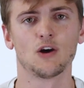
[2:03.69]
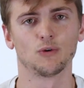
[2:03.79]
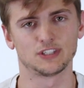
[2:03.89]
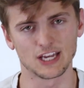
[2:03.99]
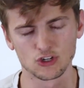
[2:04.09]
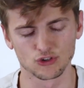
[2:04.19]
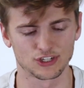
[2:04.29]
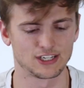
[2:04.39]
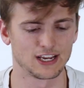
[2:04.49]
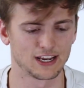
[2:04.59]
What's
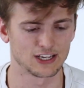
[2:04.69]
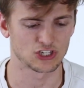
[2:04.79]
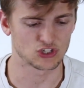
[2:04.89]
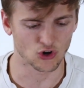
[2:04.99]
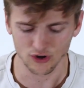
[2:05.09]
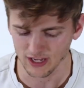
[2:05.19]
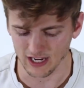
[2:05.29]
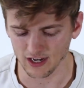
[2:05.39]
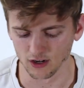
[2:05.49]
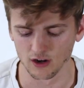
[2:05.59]
interesting is starting
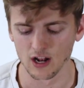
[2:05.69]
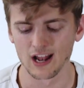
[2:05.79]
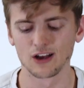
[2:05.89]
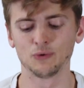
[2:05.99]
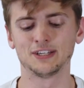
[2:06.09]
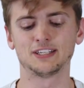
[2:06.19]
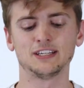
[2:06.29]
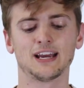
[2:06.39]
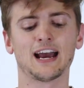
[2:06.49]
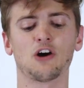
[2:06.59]
here, we
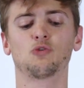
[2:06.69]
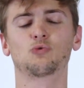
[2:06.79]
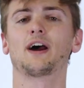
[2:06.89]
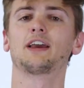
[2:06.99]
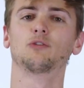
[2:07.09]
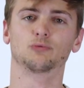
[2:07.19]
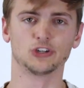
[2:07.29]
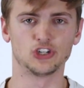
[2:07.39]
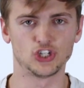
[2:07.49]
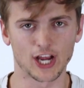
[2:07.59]
see outright
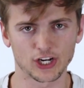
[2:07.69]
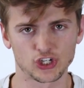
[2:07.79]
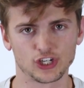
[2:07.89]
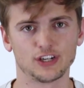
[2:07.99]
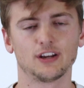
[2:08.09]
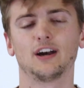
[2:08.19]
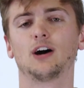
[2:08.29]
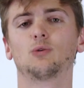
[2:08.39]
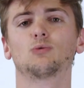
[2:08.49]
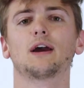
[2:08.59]
rejection,
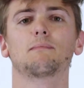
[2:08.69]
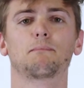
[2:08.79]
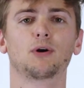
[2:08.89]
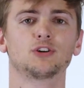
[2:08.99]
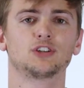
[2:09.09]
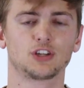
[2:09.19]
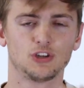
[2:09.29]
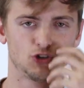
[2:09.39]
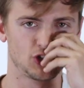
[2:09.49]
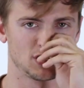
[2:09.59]
outright
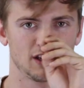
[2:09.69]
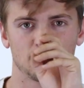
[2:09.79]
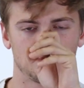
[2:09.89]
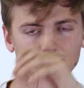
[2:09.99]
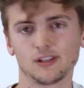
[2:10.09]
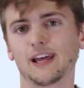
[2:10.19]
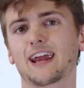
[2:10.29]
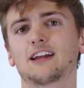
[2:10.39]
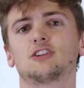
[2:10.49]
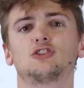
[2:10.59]
persecution, even
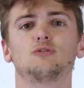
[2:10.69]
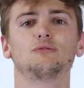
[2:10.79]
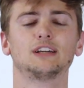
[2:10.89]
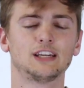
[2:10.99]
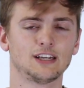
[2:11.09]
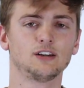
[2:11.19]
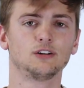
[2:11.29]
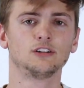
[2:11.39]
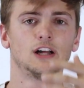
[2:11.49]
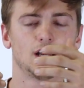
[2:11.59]
plans to
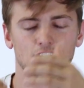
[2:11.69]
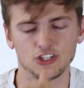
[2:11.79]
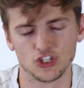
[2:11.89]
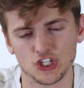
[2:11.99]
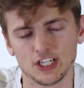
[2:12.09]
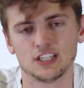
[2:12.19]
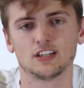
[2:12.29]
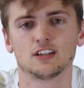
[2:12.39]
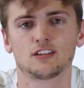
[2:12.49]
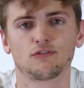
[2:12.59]
kill
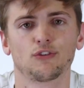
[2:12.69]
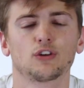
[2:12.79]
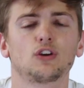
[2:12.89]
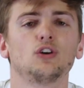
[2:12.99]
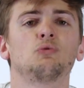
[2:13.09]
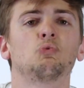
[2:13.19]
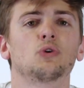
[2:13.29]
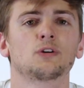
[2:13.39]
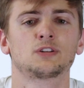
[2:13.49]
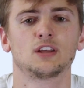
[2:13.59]
Jesus for the good
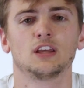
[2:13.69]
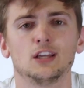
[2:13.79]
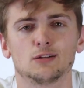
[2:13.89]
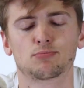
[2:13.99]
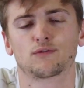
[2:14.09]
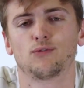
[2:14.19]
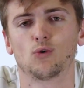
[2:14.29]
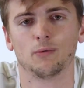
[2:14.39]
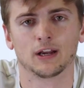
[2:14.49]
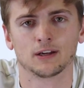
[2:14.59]
works that he's
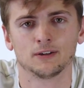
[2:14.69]
performing.